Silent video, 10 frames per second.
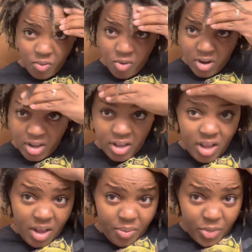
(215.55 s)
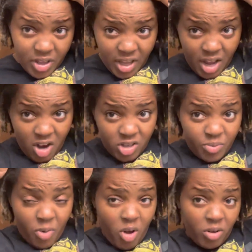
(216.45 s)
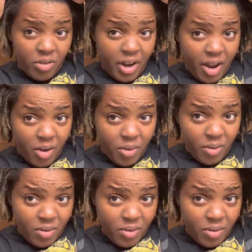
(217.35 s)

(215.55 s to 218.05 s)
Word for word: wanted, but they are smaller now.